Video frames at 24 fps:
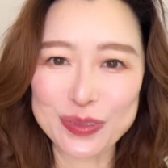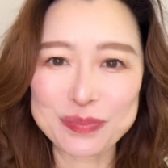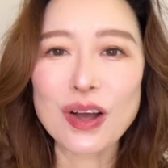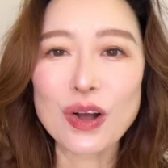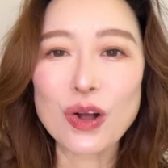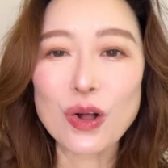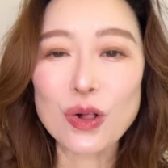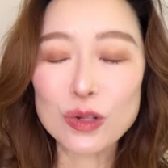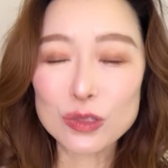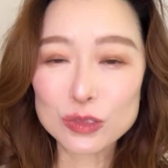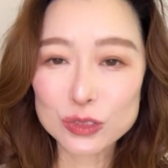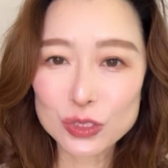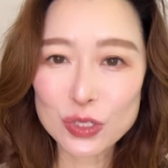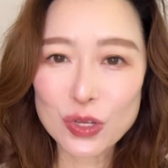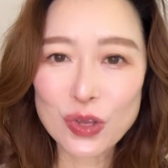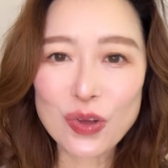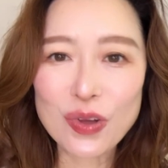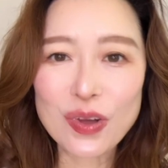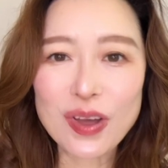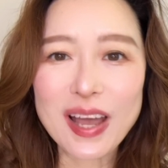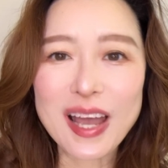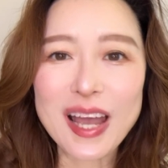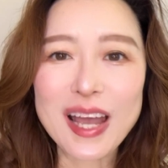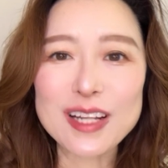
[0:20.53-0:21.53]
Also,
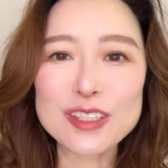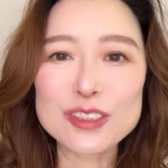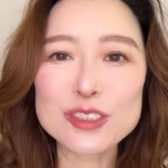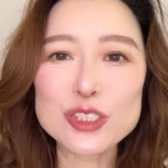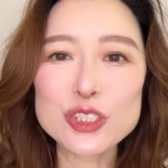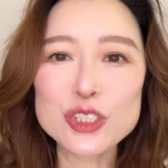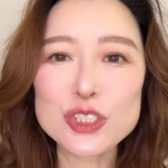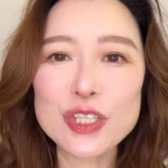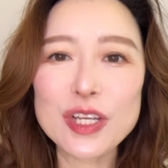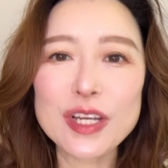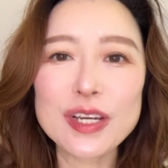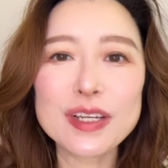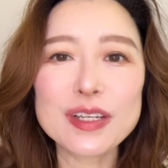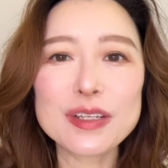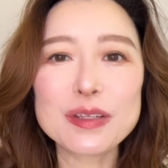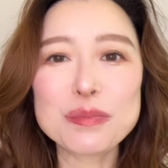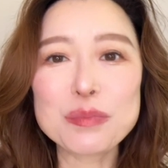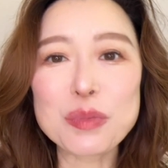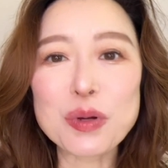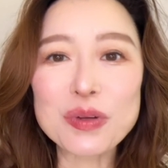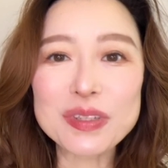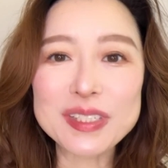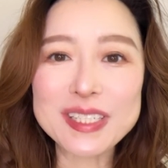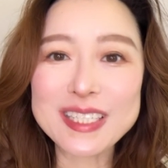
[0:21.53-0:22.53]
I'll share a
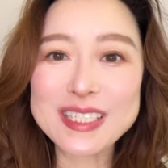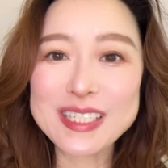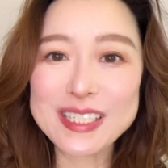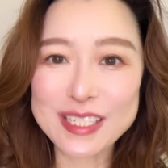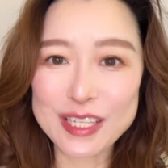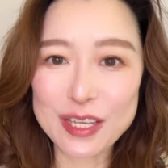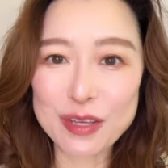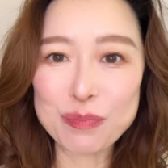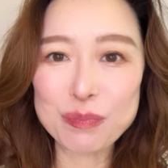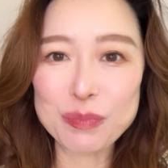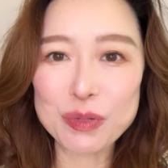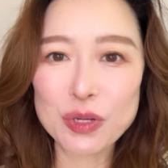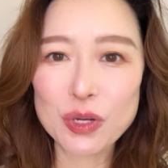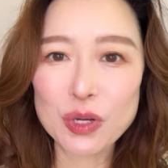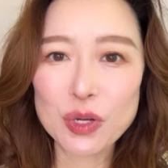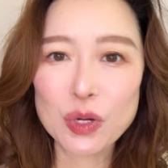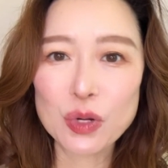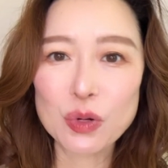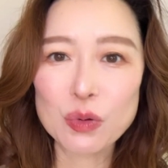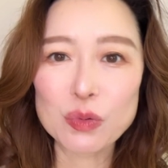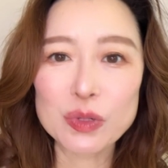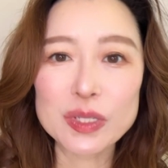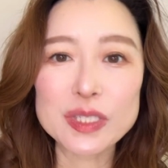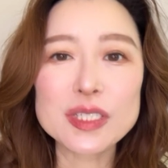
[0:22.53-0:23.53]
bonus tip,
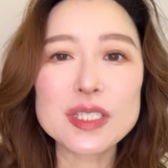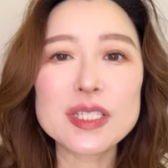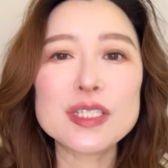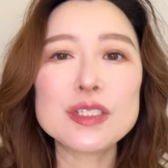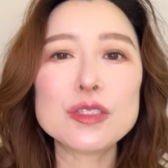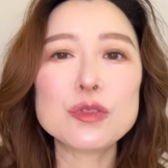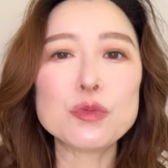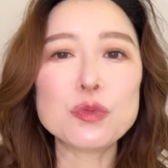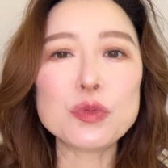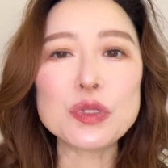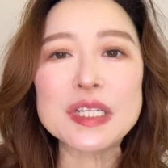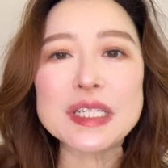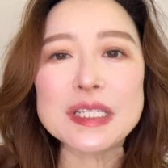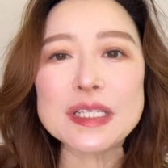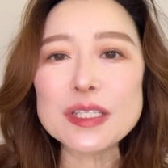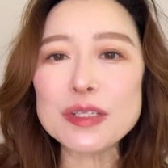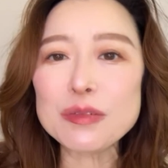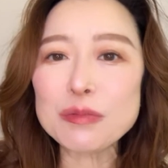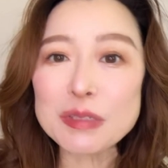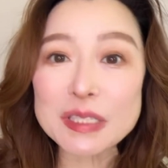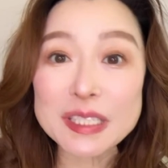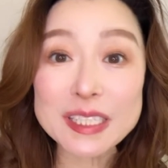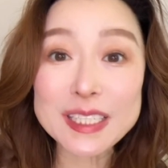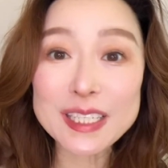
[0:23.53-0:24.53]
which is
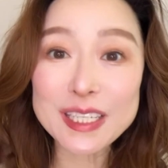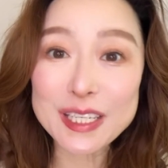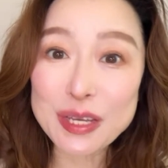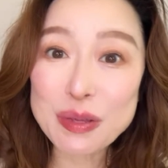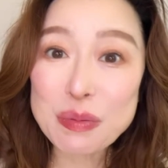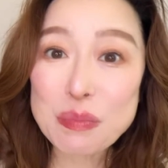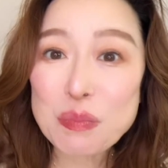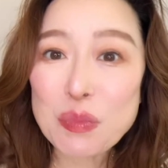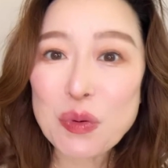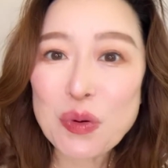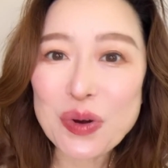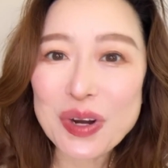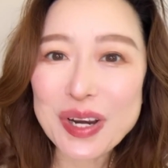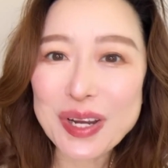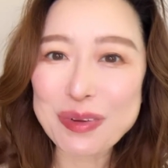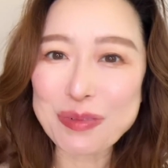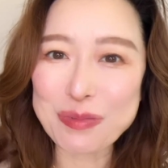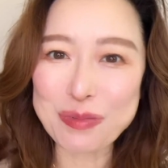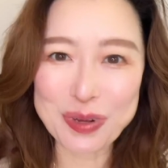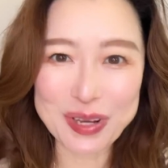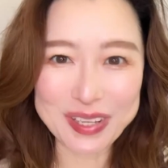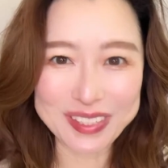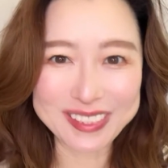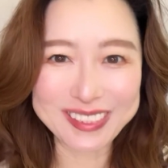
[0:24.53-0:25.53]
really important
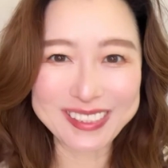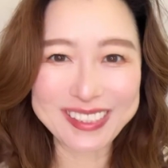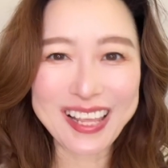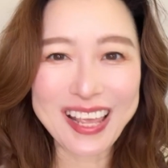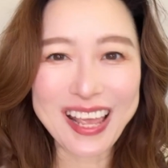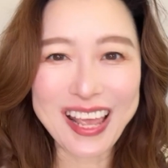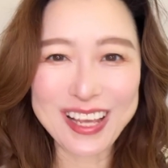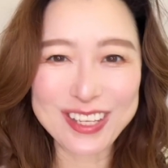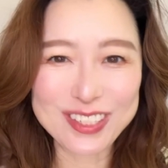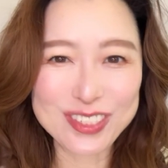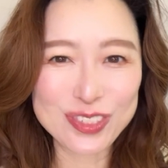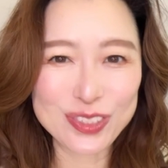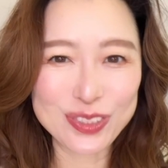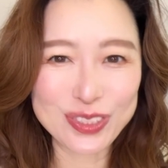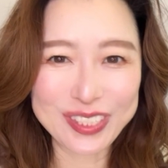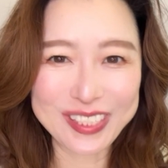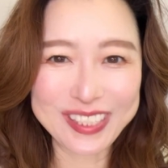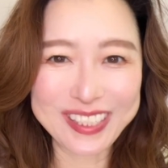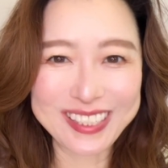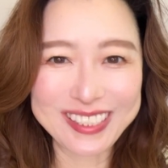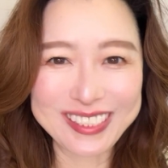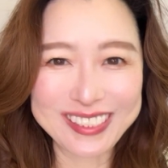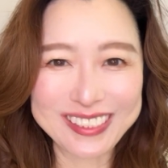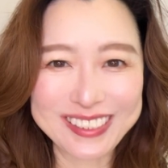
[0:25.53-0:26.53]
one, actually.
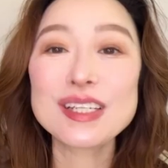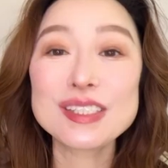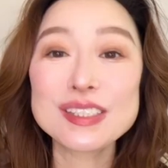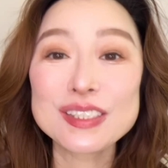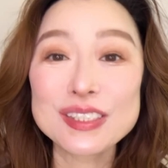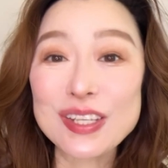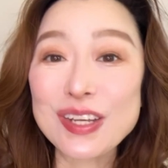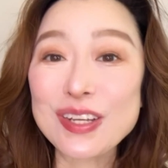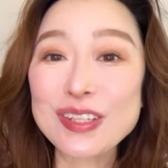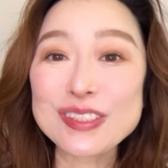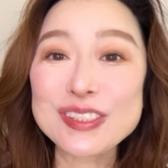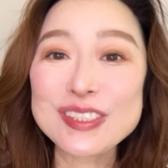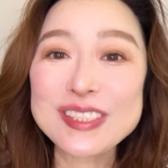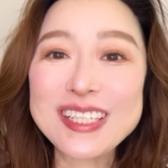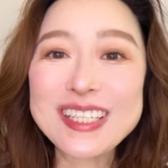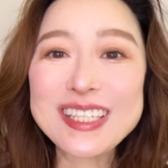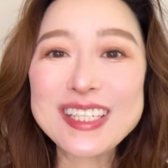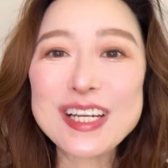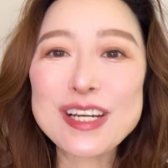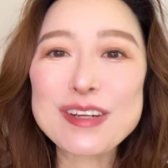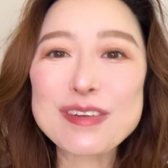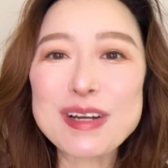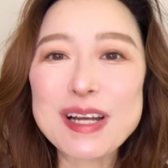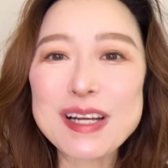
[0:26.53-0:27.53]
So stick
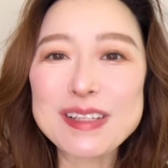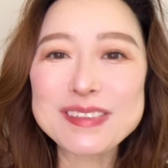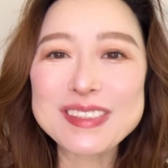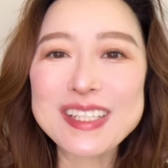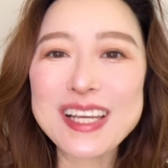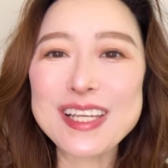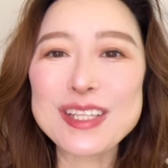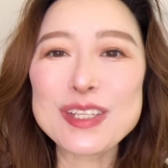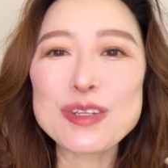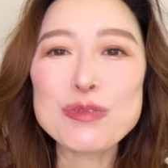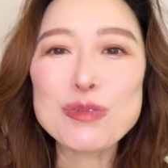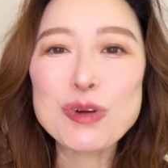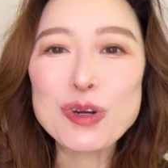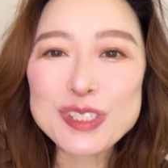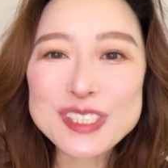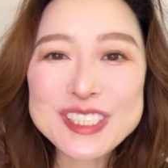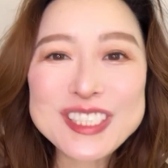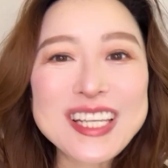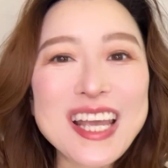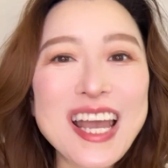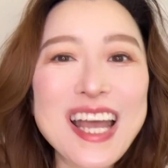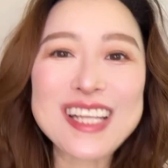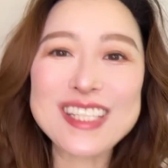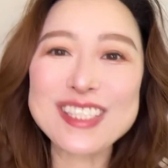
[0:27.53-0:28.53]
around and watch
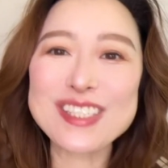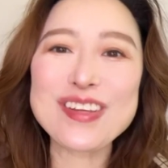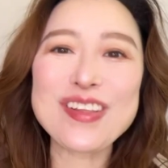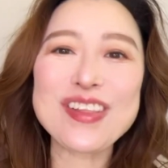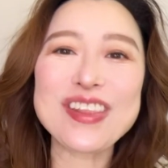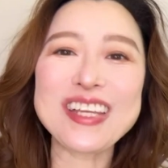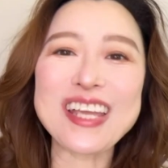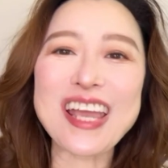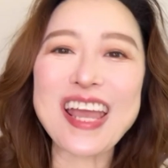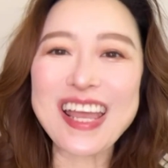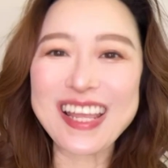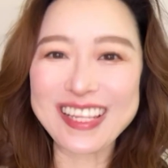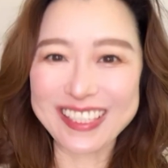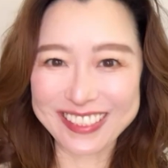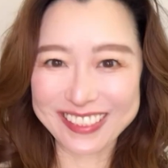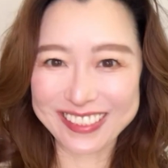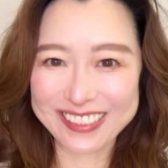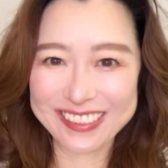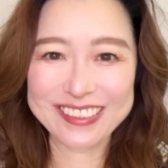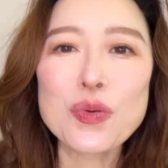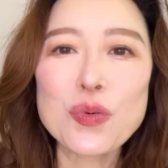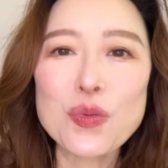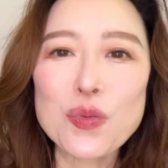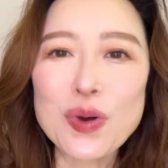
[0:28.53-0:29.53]
until the end.
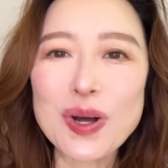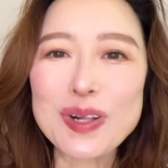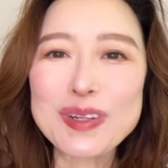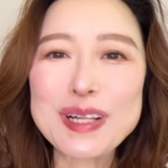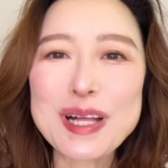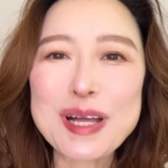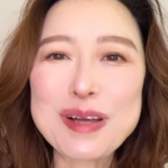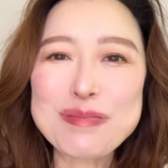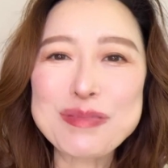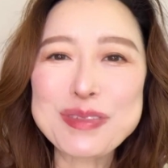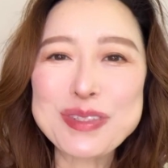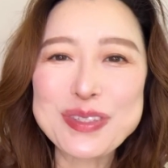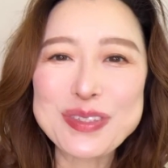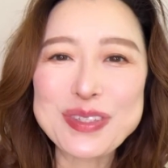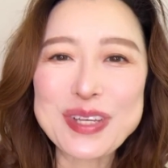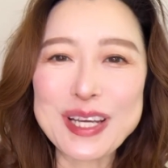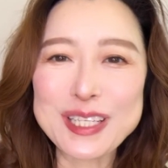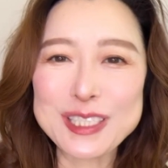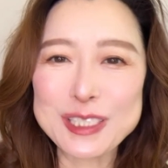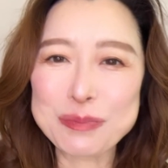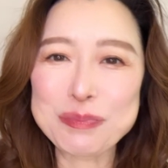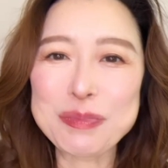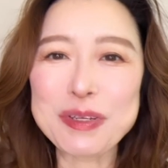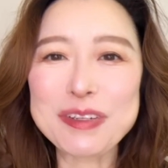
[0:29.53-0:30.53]
Welcome to
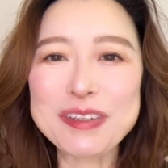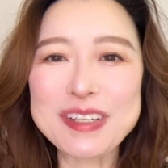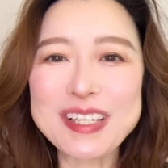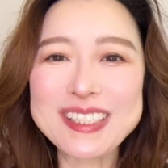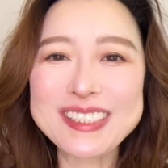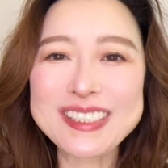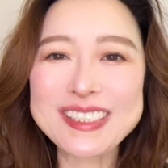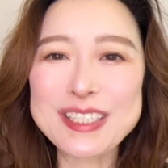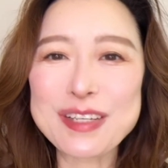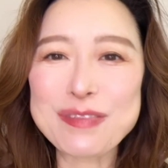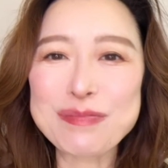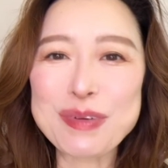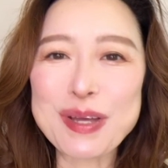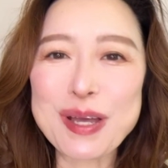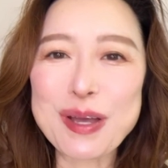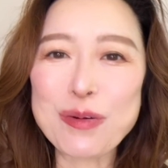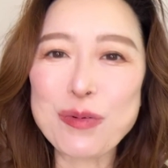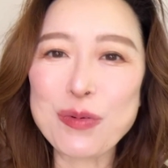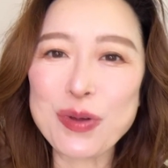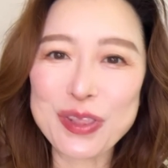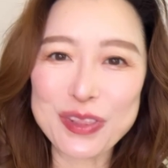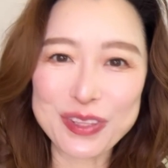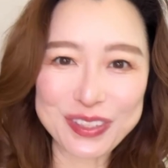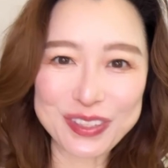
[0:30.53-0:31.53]
Experience Japan
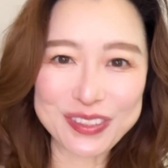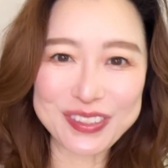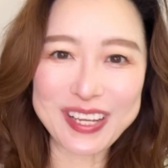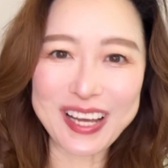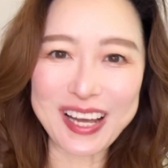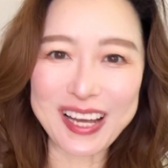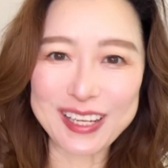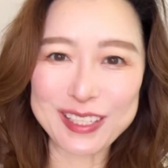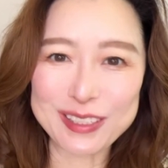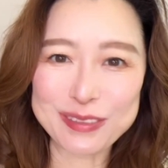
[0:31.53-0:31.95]
with Yuka.